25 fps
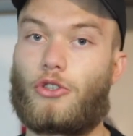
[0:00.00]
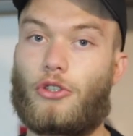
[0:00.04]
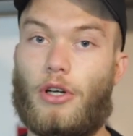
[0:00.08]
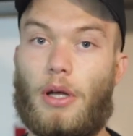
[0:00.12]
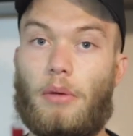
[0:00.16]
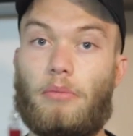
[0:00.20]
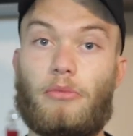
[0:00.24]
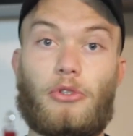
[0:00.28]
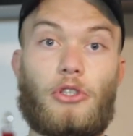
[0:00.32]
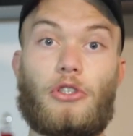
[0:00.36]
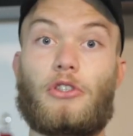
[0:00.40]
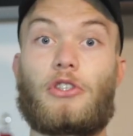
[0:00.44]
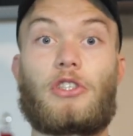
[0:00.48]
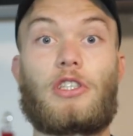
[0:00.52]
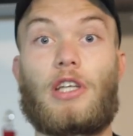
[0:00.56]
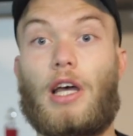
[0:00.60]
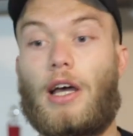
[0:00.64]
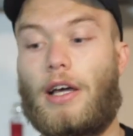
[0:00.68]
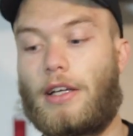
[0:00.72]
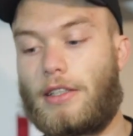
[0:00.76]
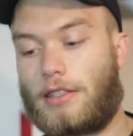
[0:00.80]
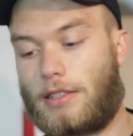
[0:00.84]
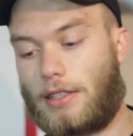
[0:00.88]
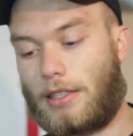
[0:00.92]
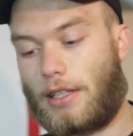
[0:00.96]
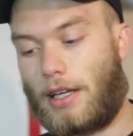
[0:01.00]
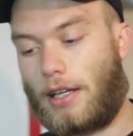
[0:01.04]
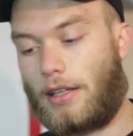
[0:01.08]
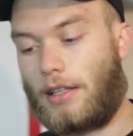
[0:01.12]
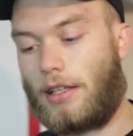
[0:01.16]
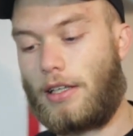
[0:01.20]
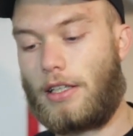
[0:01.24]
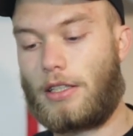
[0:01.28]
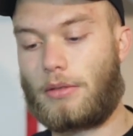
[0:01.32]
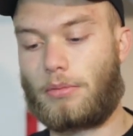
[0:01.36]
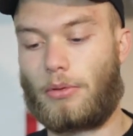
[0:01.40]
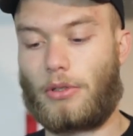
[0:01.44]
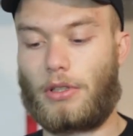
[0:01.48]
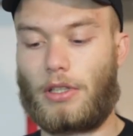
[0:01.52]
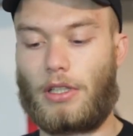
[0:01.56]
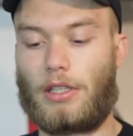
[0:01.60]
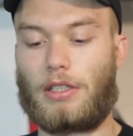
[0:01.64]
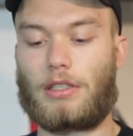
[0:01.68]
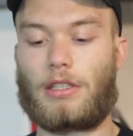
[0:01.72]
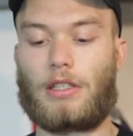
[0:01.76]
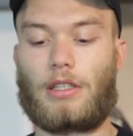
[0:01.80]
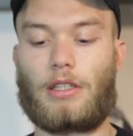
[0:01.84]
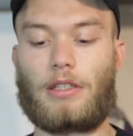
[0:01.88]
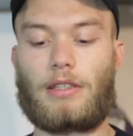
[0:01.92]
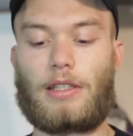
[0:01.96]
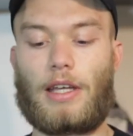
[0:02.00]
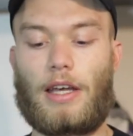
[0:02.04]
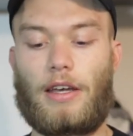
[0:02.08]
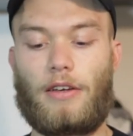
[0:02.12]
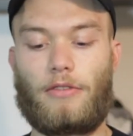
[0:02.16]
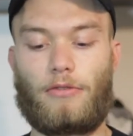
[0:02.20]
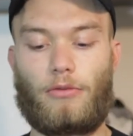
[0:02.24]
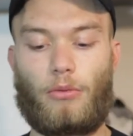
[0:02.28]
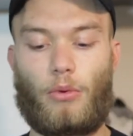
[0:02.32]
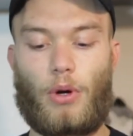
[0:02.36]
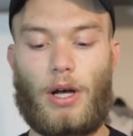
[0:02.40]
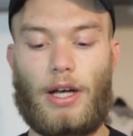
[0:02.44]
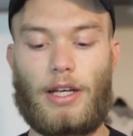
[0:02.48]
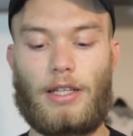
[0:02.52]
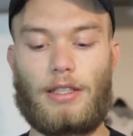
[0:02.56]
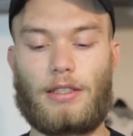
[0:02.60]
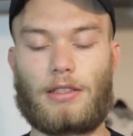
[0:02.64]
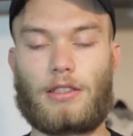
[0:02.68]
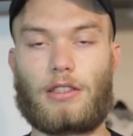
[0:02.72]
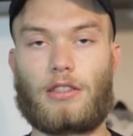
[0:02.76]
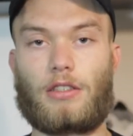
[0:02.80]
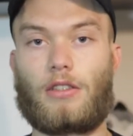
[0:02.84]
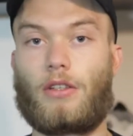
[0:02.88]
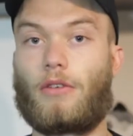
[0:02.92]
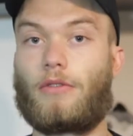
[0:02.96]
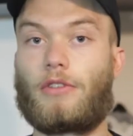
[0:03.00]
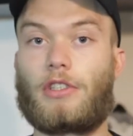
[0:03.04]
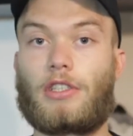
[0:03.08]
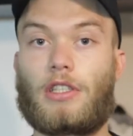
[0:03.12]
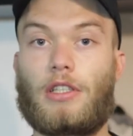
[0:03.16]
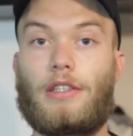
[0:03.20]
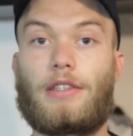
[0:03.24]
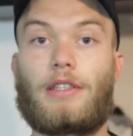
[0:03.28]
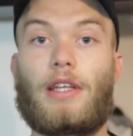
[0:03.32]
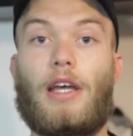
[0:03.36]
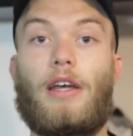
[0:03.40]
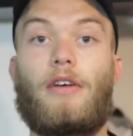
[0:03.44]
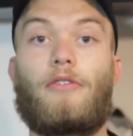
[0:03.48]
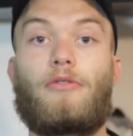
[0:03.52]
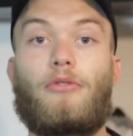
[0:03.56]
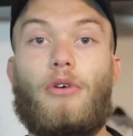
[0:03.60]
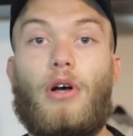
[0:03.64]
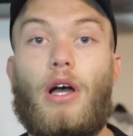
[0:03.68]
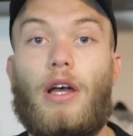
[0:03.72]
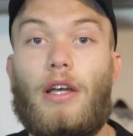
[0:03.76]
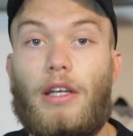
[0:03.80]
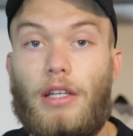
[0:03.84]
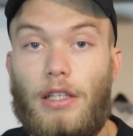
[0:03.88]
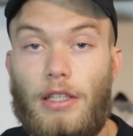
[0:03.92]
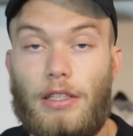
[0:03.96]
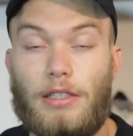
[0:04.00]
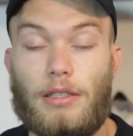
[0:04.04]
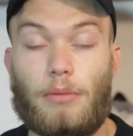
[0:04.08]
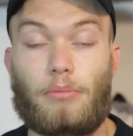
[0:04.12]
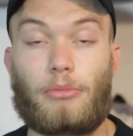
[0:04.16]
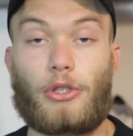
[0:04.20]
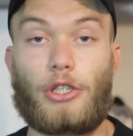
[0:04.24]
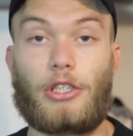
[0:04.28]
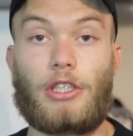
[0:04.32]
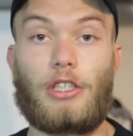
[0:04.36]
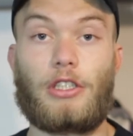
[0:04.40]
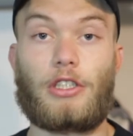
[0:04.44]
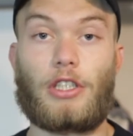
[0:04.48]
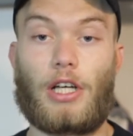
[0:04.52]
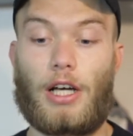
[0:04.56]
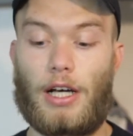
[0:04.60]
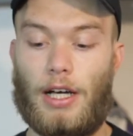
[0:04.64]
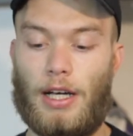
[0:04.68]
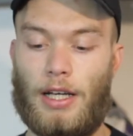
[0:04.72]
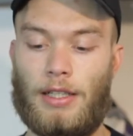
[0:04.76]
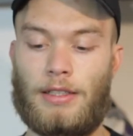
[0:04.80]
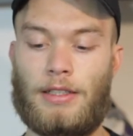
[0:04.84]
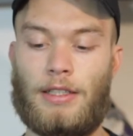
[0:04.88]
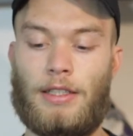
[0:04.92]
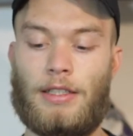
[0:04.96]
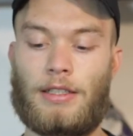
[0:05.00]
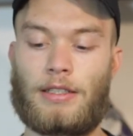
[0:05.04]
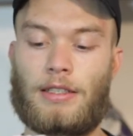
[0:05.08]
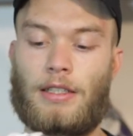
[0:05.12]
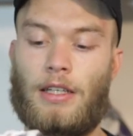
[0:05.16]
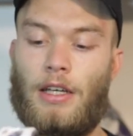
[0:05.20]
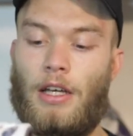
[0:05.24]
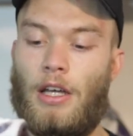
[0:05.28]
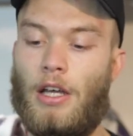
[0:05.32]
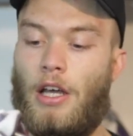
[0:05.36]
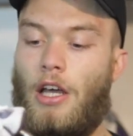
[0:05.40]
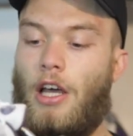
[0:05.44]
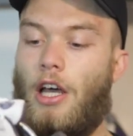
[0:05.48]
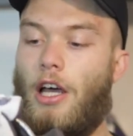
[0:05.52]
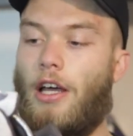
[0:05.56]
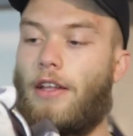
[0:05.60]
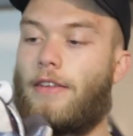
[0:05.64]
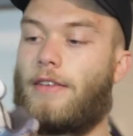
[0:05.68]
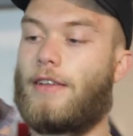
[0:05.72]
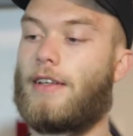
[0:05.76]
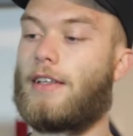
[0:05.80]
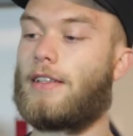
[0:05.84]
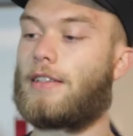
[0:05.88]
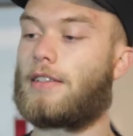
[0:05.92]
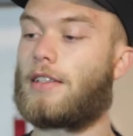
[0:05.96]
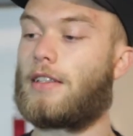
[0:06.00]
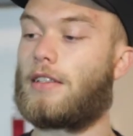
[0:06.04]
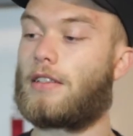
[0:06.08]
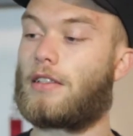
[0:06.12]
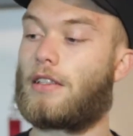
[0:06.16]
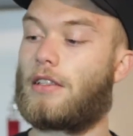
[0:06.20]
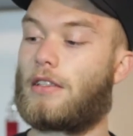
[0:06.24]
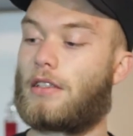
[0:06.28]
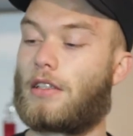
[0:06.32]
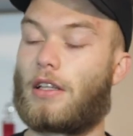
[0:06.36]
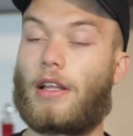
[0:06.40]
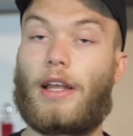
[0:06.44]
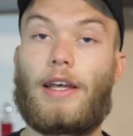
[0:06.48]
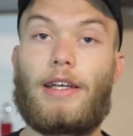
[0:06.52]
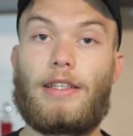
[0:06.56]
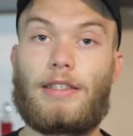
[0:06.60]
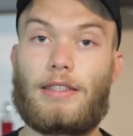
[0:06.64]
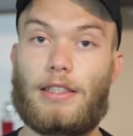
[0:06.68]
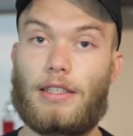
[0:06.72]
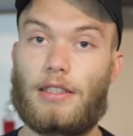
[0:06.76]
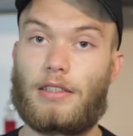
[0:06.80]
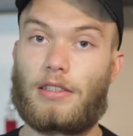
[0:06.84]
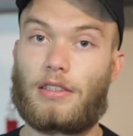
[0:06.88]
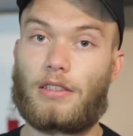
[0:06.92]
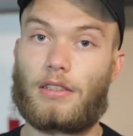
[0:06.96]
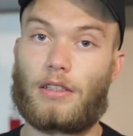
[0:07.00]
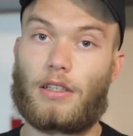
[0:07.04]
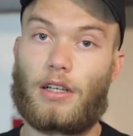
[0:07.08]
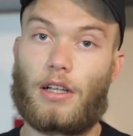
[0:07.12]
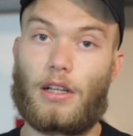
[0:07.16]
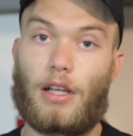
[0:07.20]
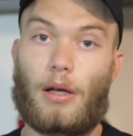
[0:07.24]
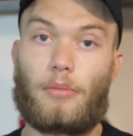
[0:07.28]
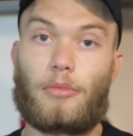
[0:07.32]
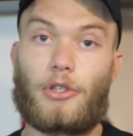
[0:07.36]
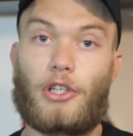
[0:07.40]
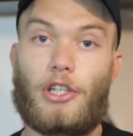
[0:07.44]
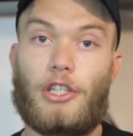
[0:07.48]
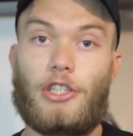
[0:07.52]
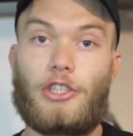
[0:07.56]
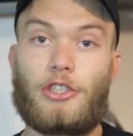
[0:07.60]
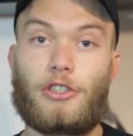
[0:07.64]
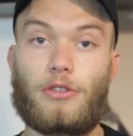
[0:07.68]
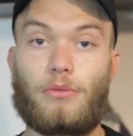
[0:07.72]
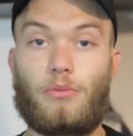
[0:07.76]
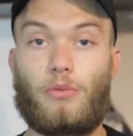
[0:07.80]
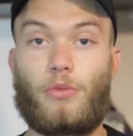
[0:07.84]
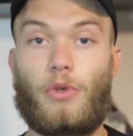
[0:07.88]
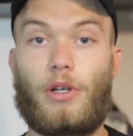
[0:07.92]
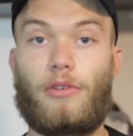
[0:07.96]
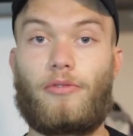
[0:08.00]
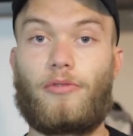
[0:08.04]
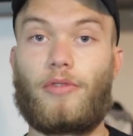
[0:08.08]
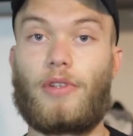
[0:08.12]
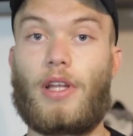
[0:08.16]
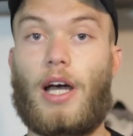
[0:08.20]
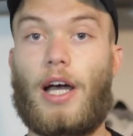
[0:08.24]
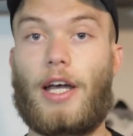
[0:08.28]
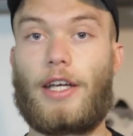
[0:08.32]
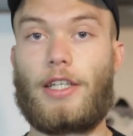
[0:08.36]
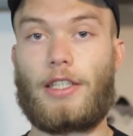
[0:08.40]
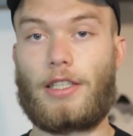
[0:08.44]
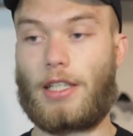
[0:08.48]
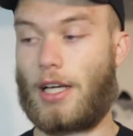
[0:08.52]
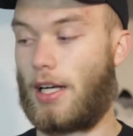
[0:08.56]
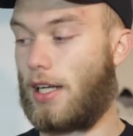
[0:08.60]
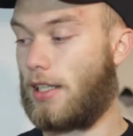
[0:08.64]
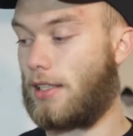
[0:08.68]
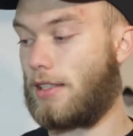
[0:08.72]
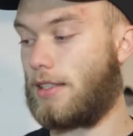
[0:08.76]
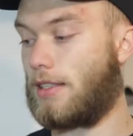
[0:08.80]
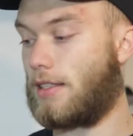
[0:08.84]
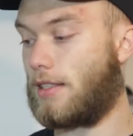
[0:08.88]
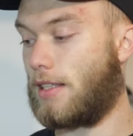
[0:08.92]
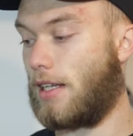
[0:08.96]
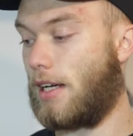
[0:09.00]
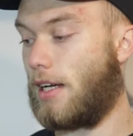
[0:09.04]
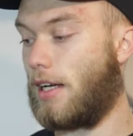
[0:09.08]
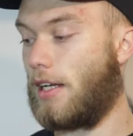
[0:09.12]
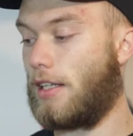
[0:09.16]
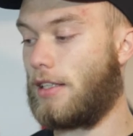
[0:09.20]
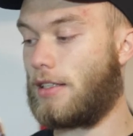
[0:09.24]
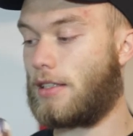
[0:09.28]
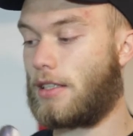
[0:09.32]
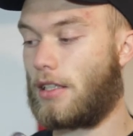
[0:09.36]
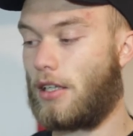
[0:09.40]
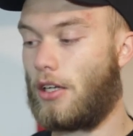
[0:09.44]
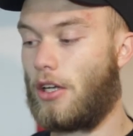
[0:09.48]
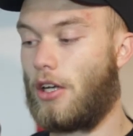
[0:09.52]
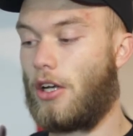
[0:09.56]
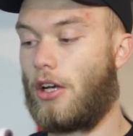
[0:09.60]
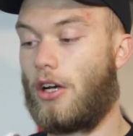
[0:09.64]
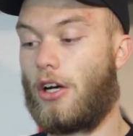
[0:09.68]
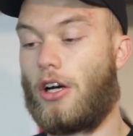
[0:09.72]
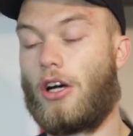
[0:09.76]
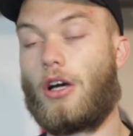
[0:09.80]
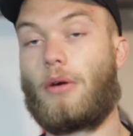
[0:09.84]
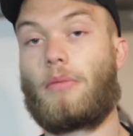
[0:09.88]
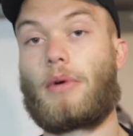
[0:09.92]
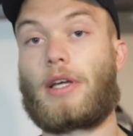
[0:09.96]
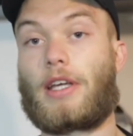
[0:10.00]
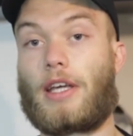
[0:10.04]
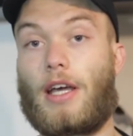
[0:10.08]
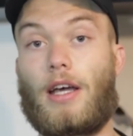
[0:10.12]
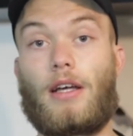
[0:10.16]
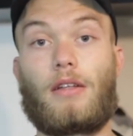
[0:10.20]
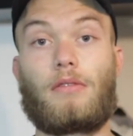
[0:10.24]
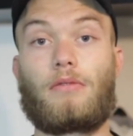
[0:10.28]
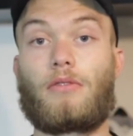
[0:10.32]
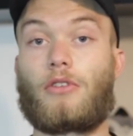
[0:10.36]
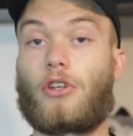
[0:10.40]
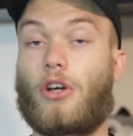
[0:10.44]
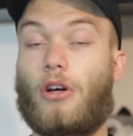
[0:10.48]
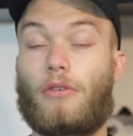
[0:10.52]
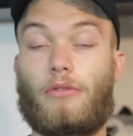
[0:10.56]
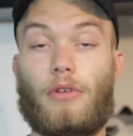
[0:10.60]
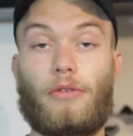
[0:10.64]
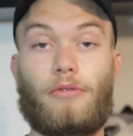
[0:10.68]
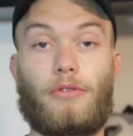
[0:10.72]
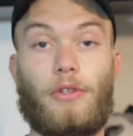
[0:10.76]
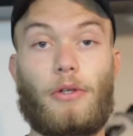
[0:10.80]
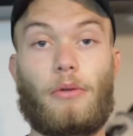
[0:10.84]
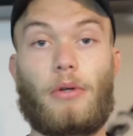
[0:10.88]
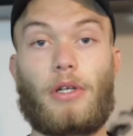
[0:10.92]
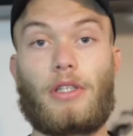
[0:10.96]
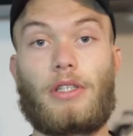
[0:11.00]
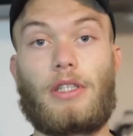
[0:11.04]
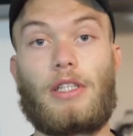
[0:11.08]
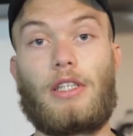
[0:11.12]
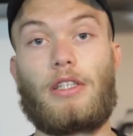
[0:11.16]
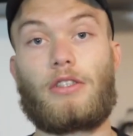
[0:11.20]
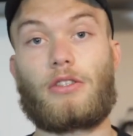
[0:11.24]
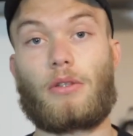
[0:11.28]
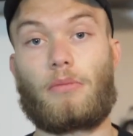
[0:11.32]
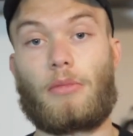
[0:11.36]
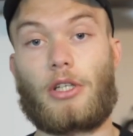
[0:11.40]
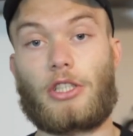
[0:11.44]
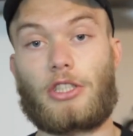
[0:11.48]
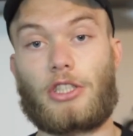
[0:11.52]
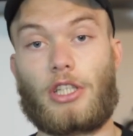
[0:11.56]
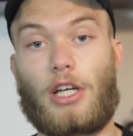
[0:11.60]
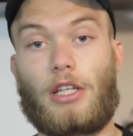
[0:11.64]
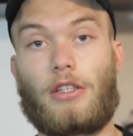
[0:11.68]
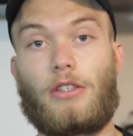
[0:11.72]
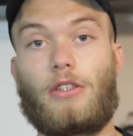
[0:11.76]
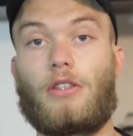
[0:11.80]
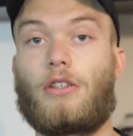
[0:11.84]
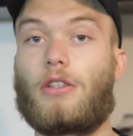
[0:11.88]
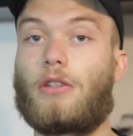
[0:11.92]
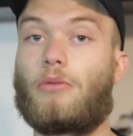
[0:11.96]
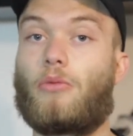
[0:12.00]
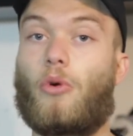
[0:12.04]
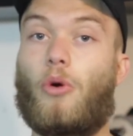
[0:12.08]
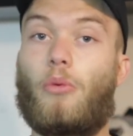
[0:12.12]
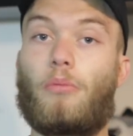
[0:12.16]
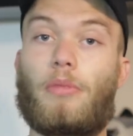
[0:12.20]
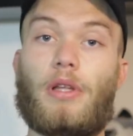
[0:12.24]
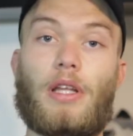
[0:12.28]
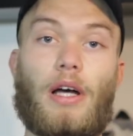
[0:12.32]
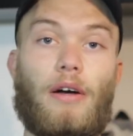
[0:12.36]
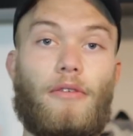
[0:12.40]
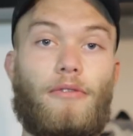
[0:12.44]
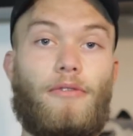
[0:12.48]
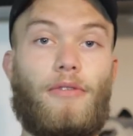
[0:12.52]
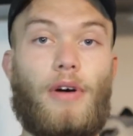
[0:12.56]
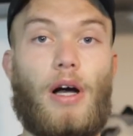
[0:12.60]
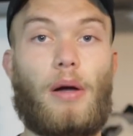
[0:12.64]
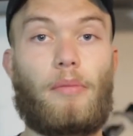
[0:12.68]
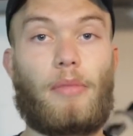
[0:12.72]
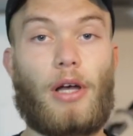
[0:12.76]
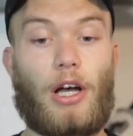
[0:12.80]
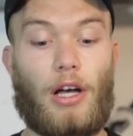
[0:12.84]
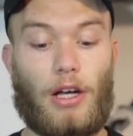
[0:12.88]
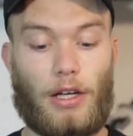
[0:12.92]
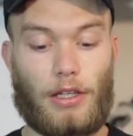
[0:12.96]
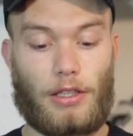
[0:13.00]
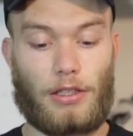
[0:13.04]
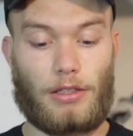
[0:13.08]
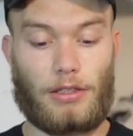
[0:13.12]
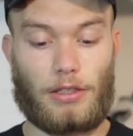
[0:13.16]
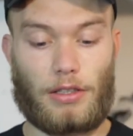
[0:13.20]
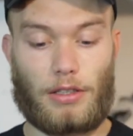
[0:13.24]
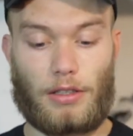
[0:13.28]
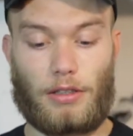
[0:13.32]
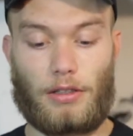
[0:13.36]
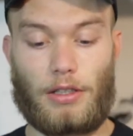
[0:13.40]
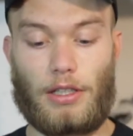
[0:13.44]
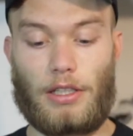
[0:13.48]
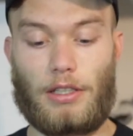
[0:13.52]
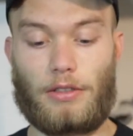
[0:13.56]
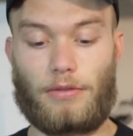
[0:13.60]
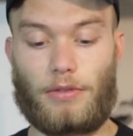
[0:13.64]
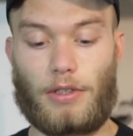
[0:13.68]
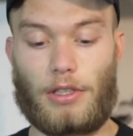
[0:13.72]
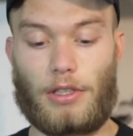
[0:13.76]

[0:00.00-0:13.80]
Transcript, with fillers: trip to size to get these but these are the Dave Whites and obviously Dave White is a British artist and these is his latest collaboration with Nike and size um, again I've got a review on these on my channel it won't be that far behind these